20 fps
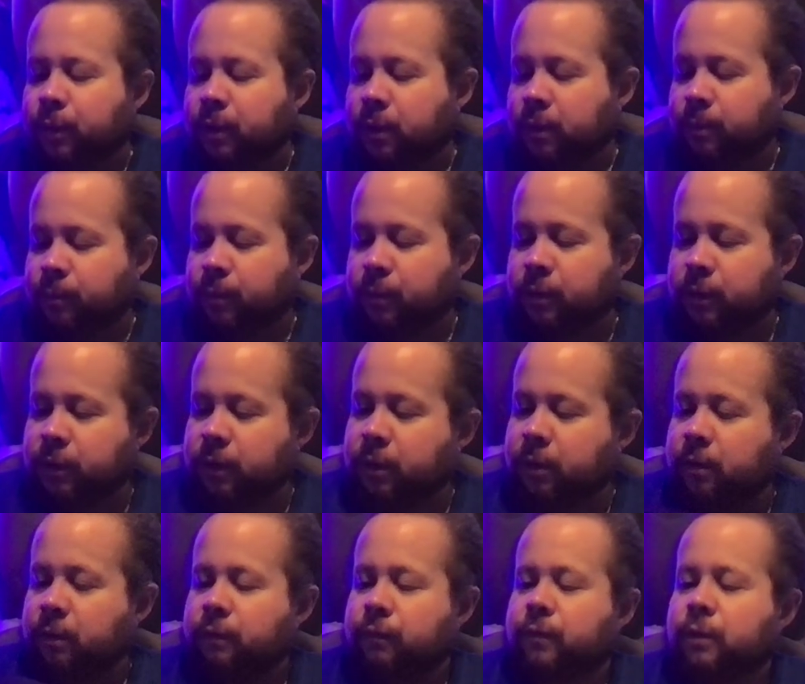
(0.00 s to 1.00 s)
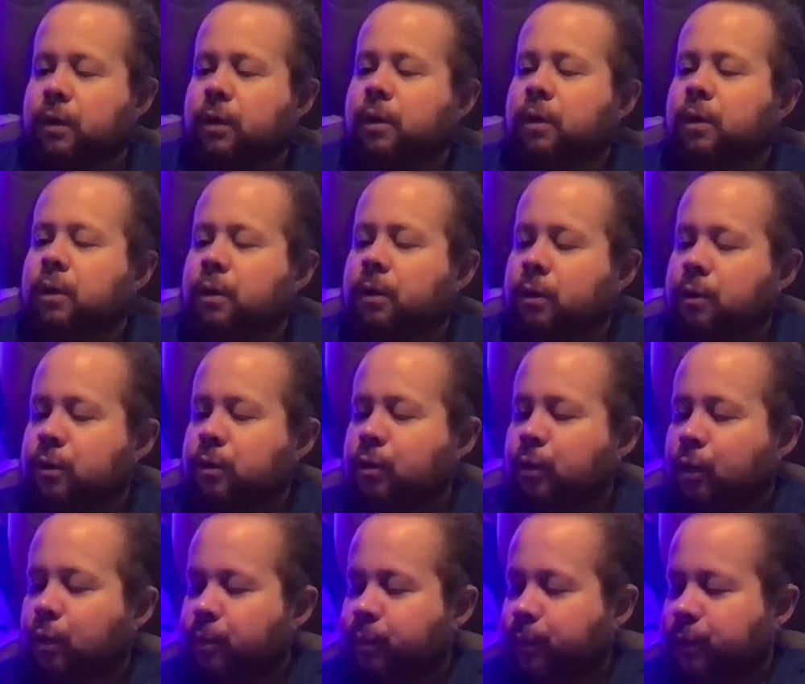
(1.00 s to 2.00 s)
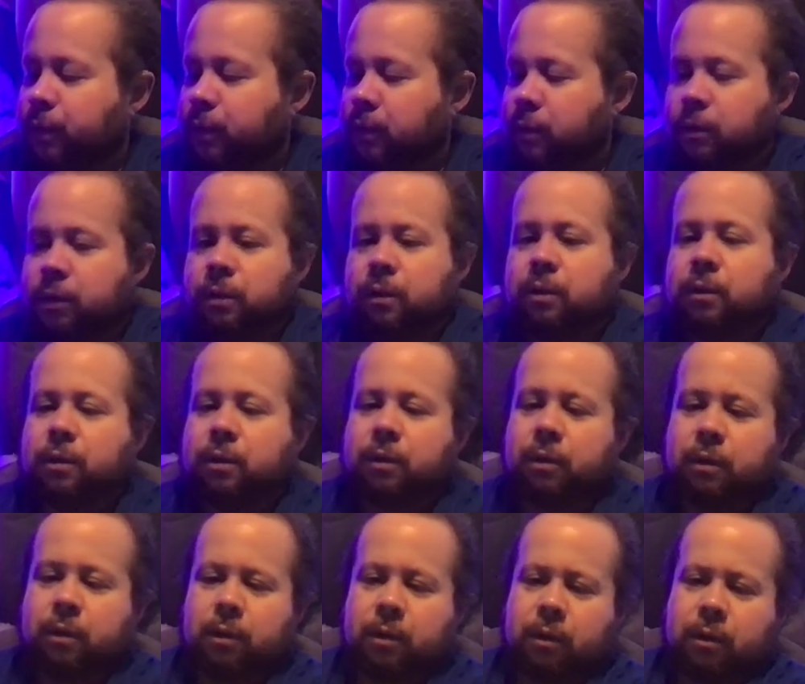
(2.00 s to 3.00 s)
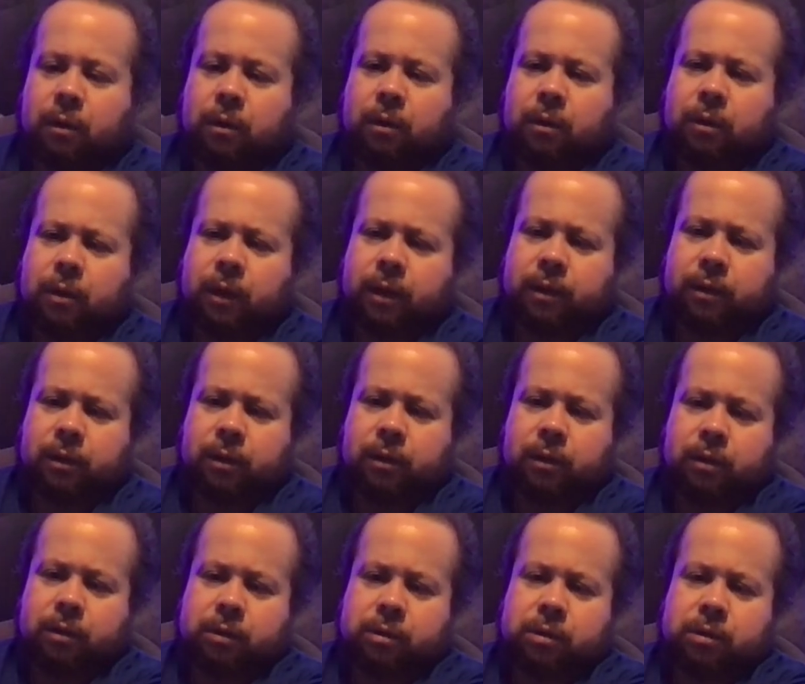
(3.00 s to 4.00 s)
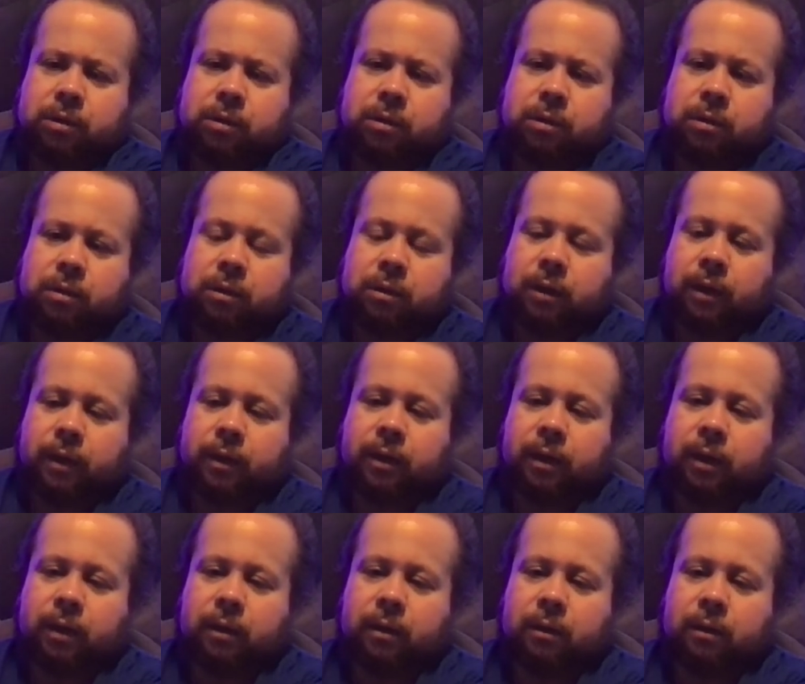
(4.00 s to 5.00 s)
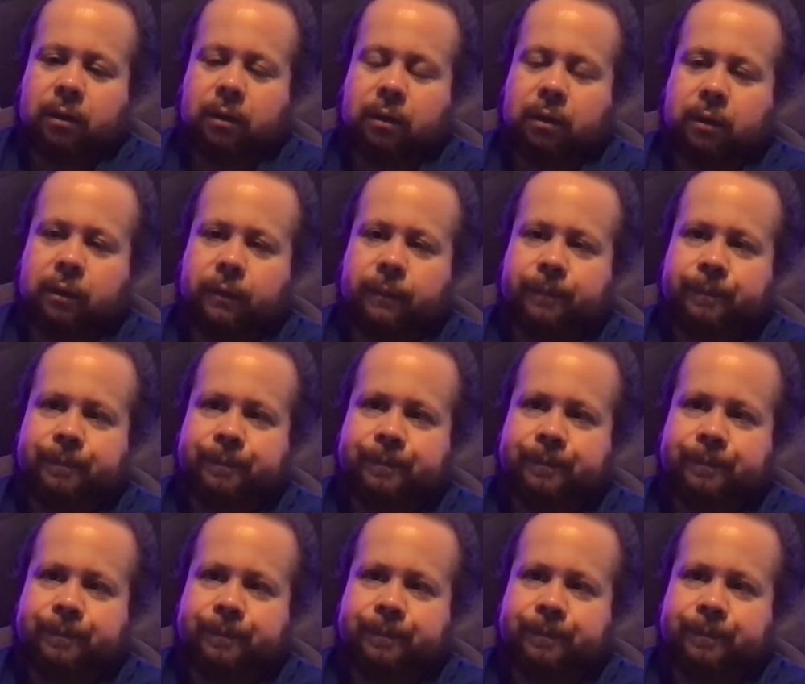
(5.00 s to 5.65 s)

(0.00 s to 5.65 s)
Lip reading: I believe you open it like this. Like a